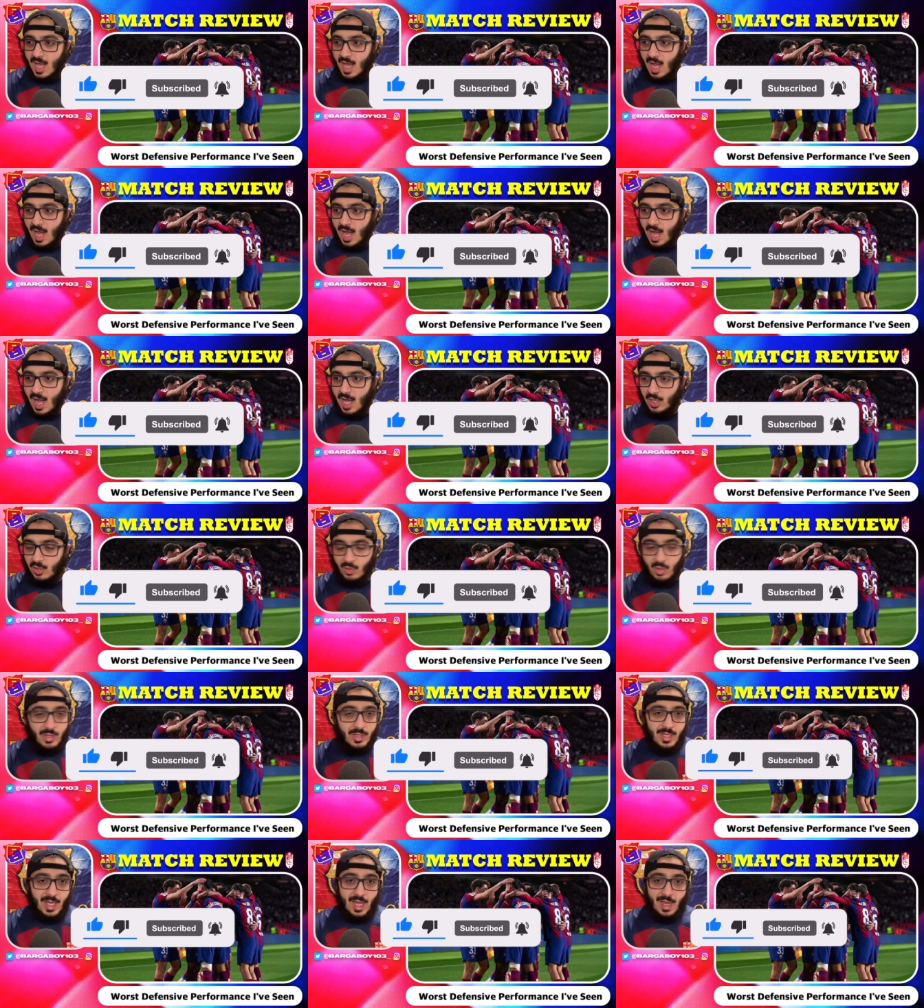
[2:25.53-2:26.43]
Uh,
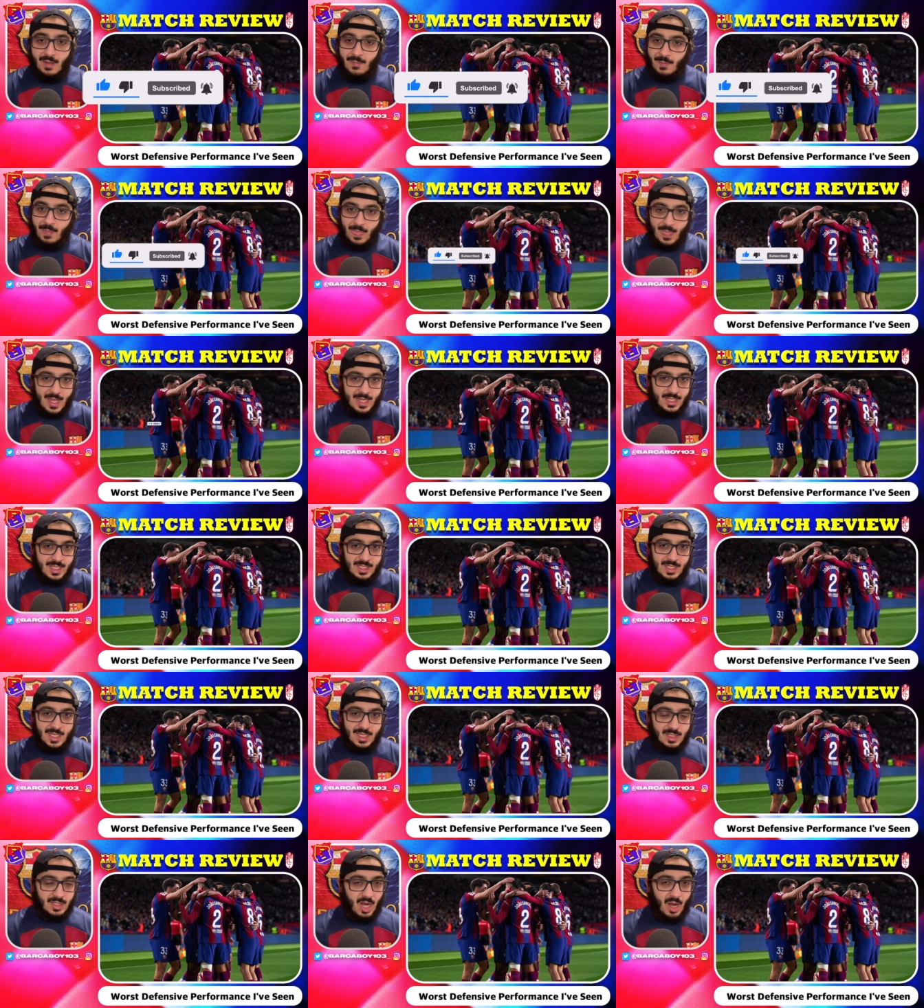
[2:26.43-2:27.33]
Kounde, this is
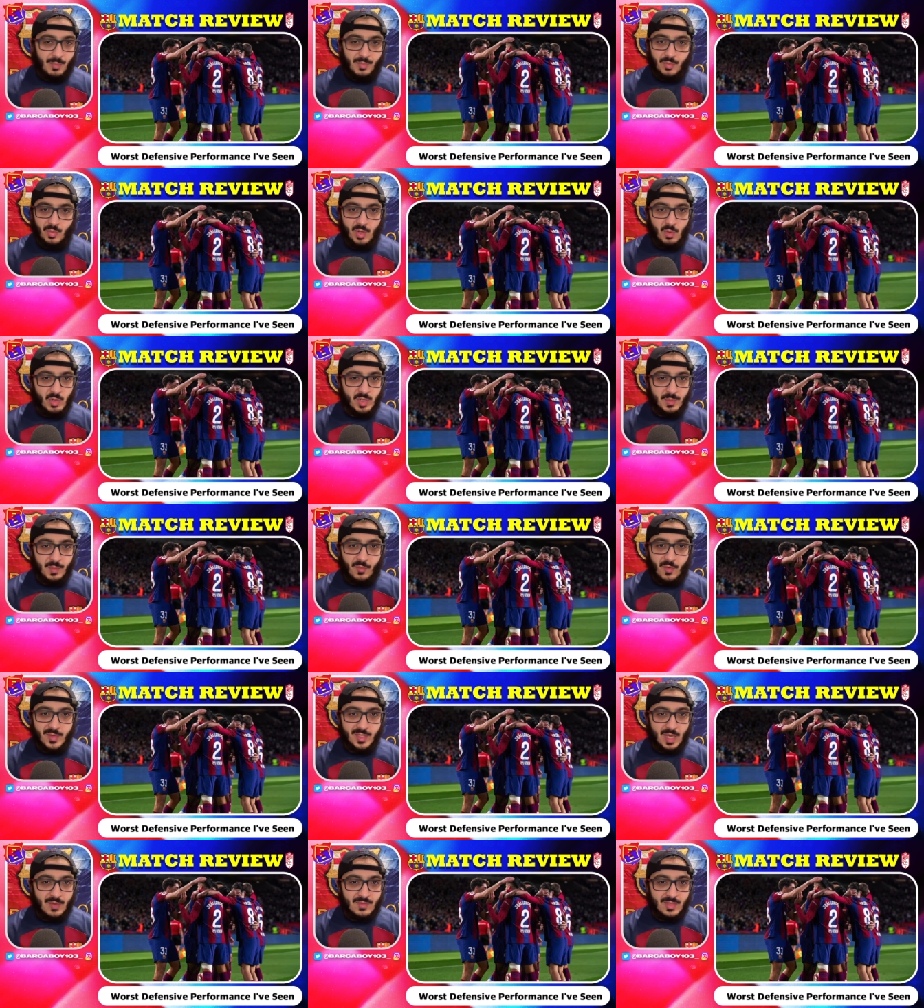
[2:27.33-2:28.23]
his top three worst
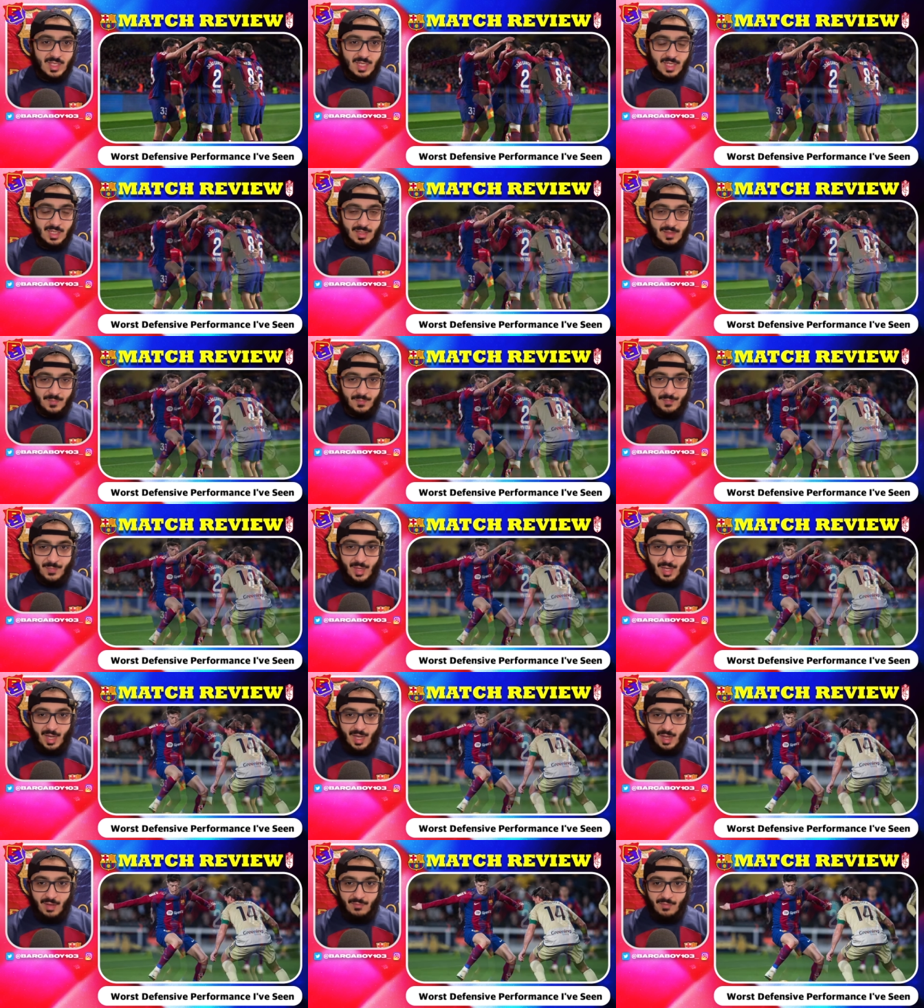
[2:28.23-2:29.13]
performance I've seen
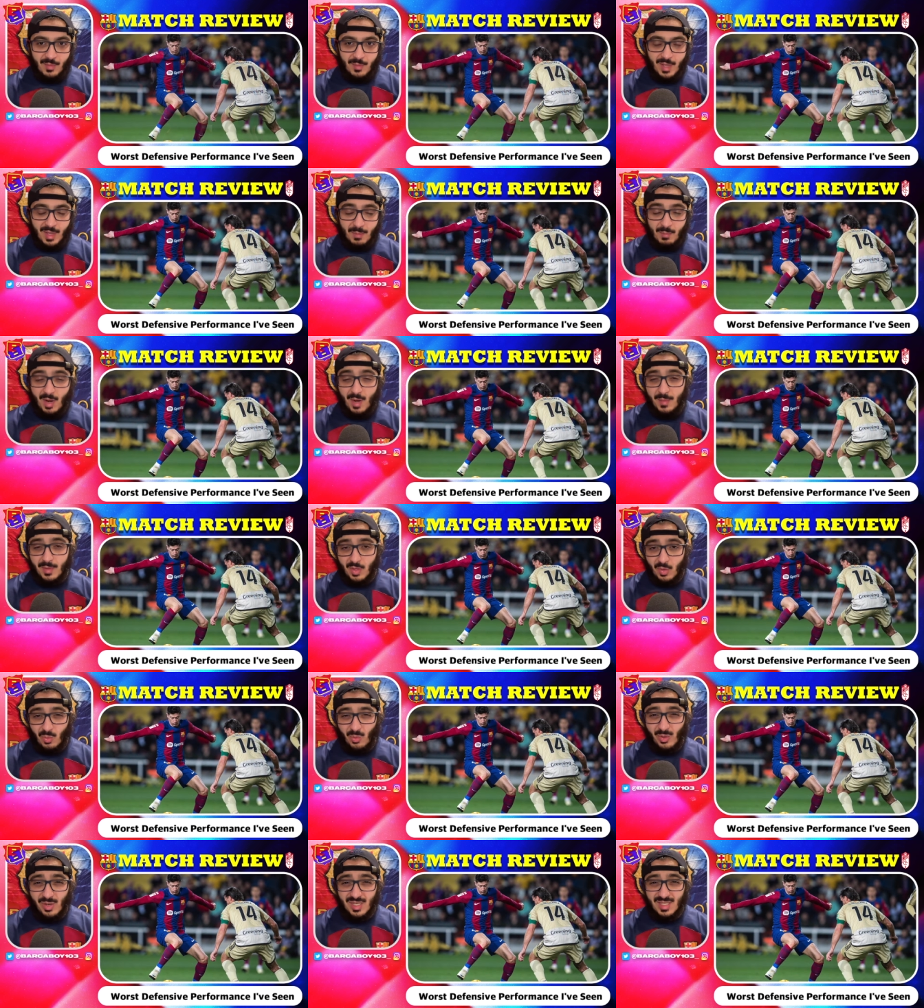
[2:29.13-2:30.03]
uh, from him, probably
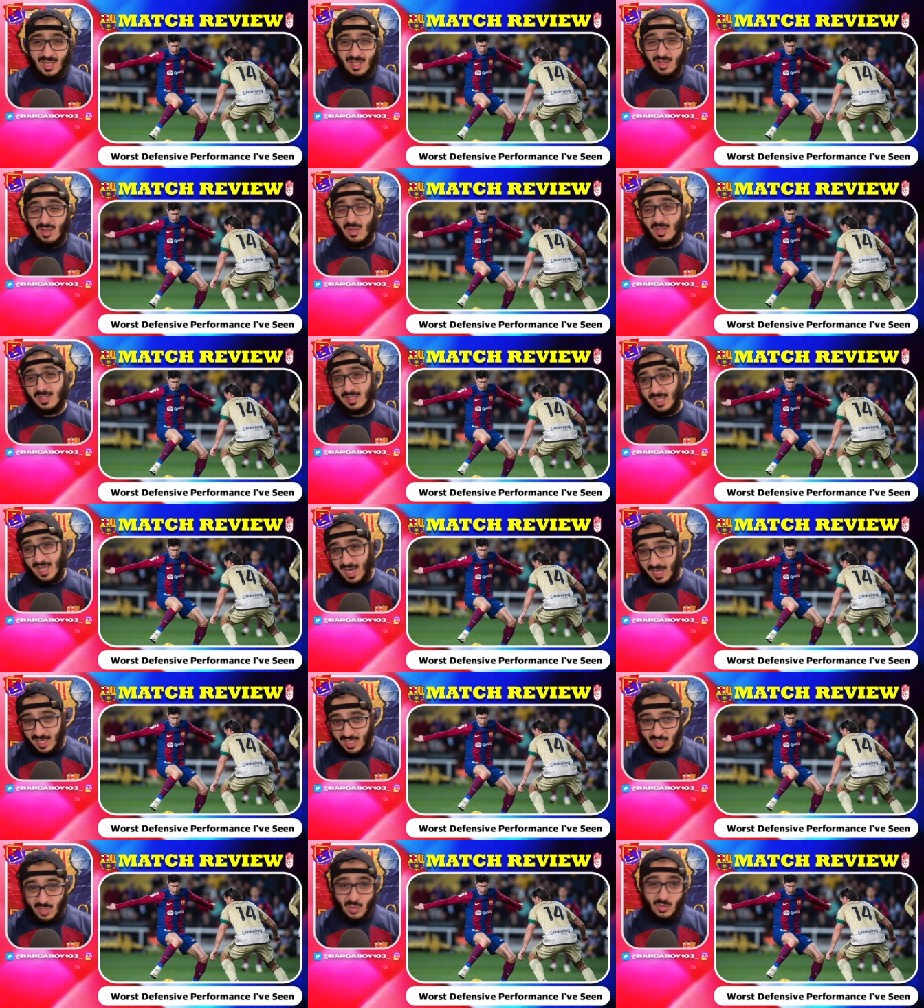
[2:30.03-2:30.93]
the worst,
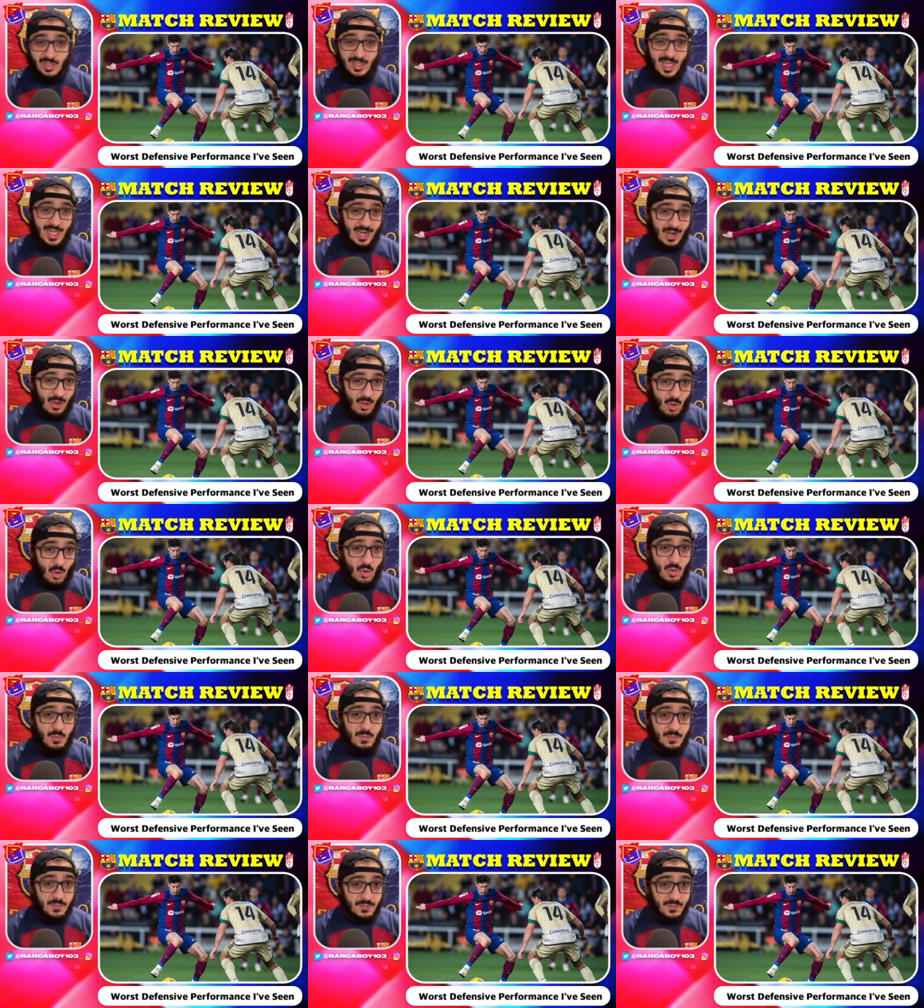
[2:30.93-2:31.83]
alongside Sociedad at home